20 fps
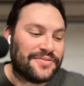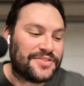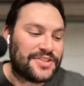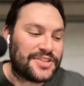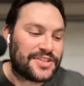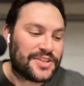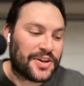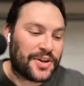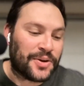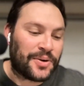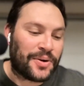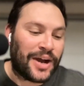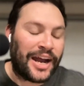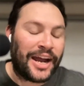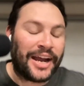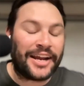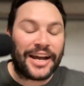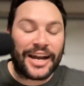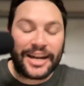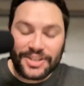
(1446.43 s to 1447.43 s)
So
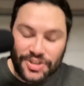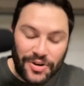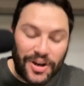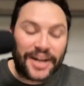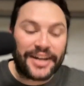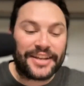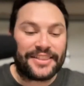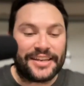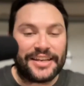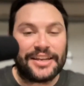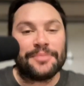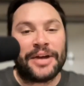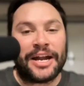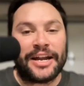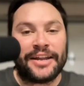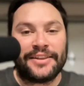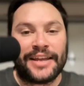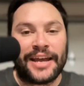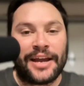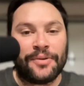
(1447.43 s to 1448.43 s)
I try to think
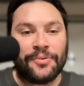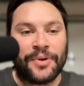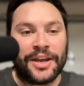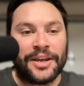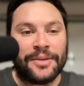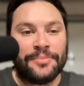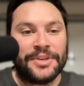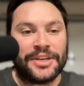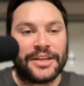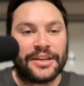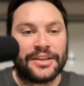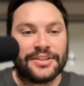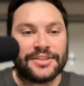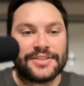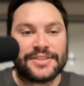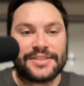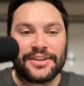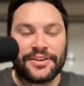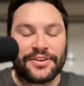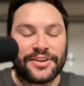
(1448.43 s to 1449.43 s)
about it that way
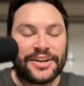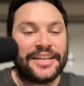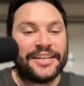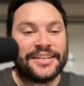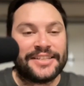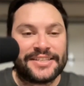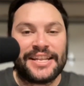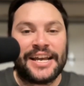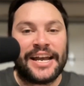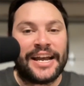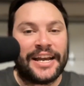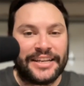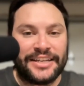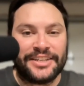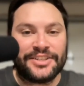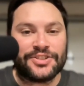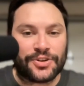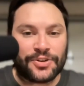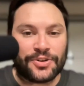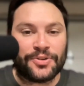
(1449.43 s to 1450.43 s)
because there is that
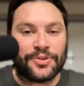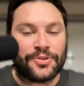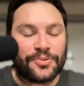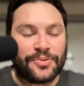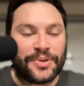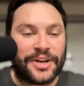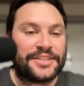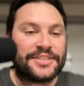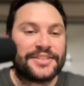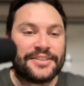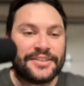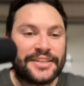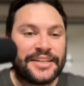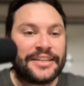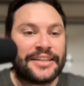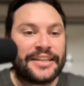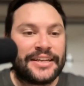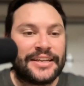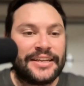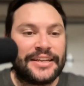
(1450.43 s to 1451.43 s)
internal
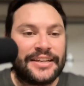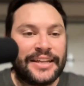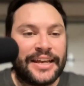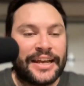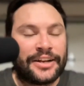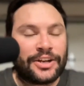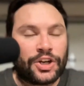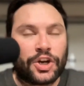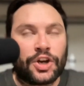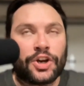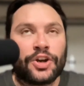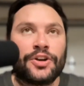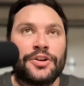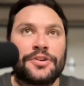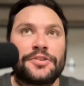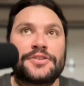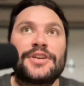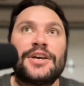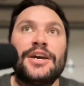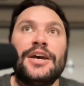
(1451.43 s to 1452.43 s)
wrestling that
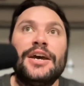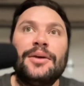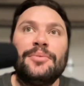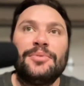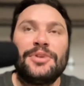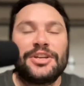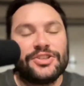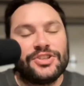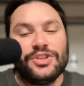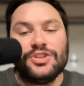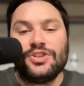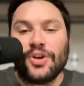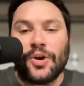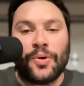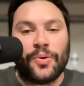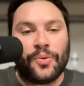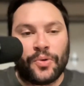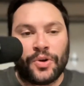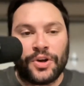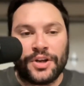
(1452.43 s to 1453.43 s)
occurs because you
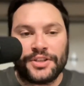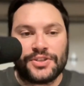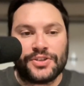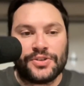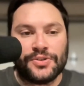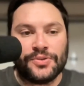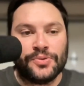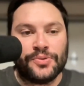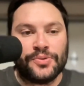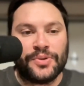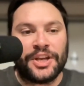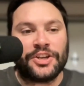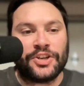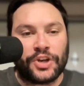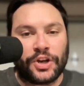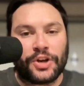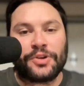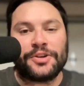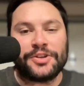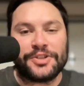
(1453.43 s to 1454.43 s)
don't want to
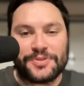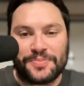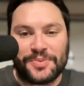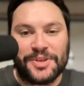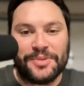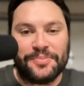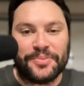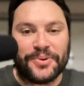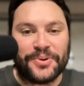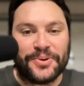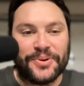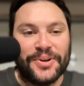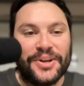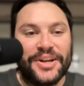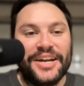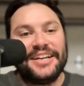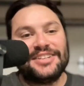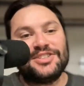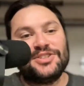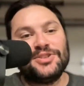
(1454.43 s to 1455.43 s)
encourage people
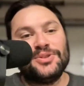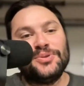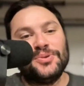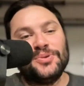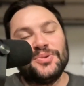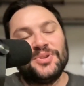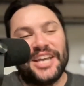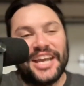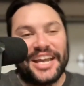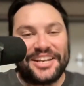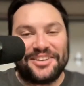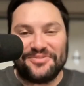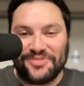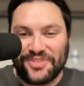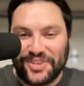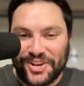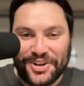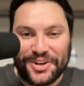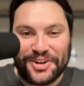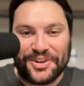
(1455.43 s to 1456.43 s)
to get
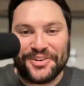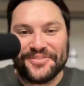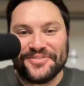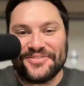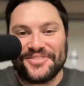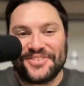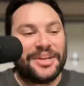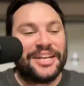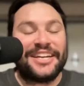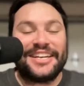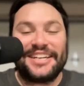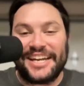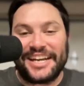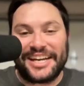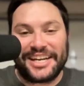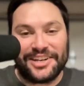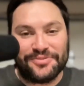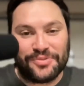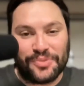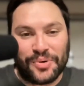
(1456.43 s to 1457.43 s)
involved in a
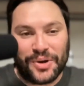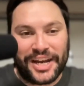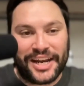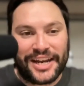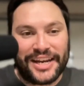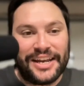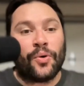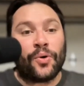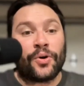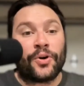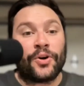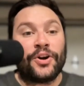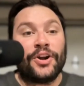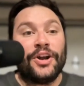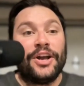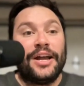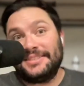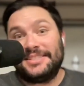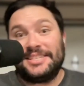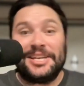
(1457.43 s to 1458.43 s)
negative way or
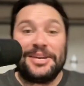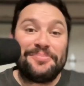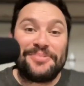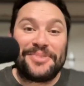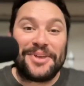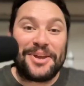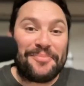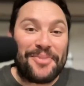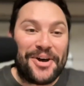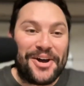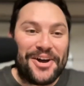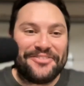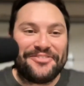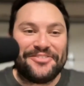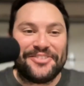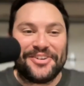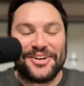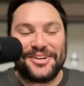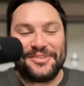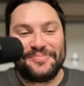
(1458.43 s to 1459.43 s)
tip them off
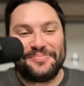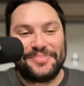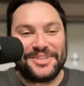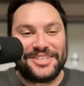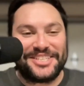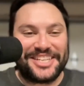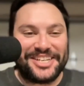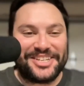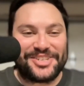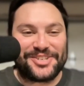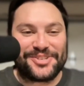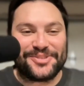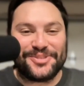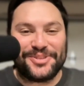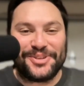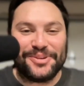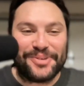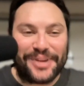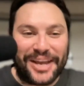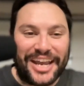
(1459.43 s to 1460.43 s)
on potential
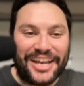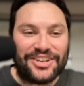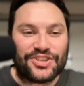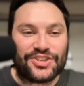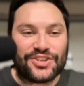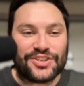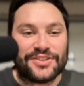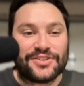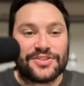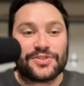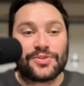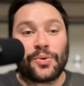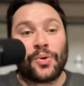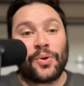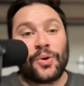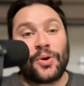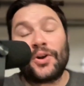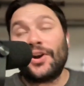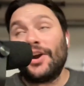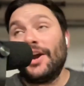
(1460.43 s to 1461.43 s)
locations
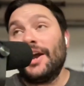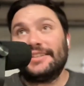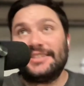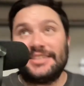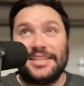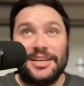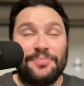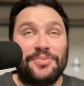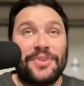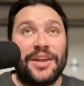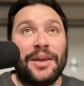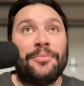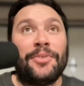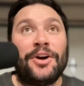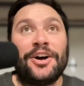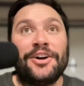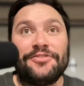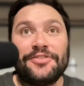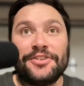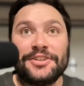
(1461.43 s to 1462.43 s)
or tip them
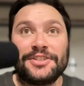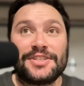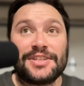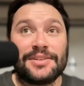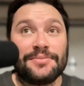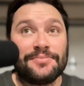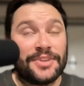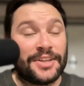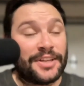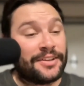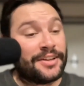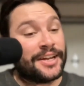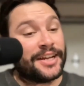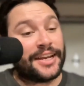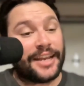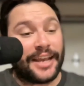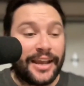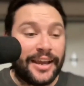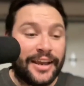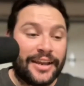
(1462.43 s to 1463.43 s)
off on something like,
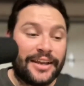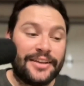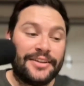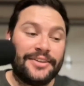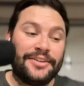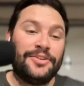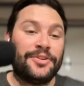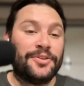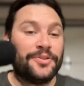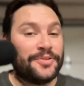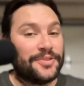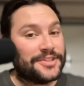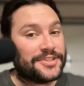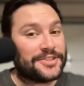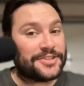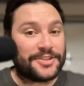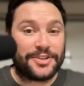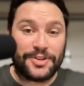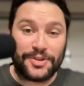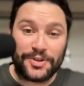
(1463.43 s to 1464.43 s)
hey,
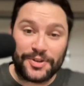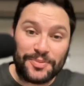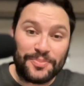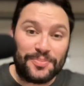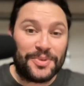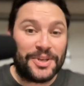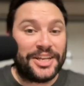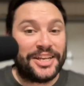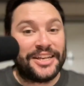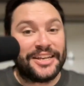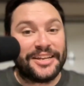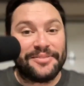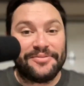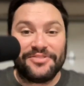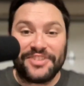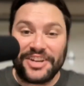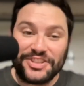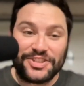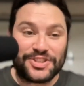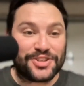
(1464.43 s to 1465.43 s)
this could be a
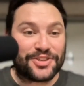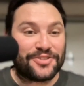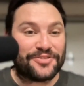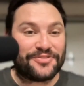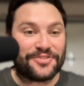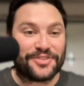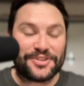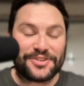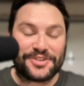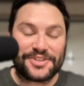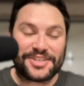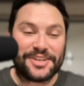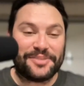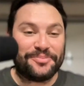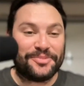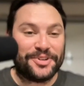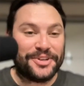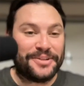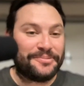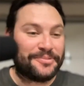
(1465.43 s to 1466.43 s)
venture for
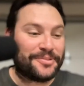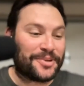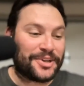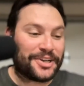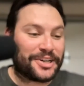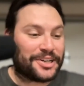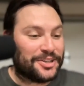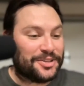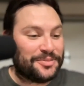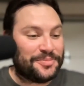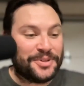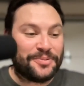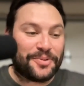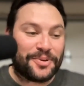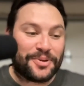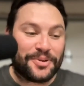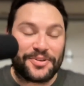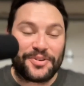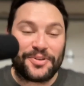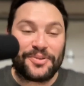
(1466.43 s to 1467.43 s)
someone where it could be
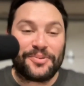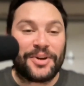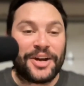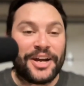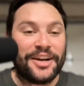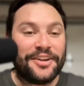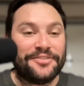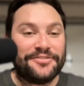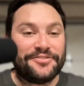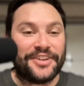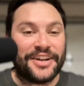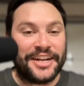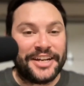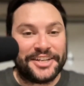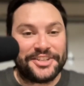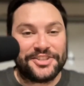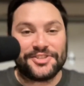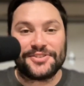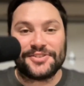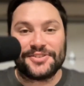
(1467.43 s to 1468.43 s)
worth your while
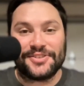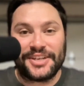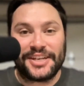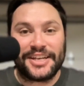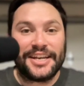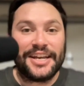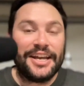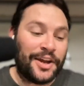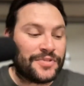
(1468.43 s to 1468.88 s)
financially.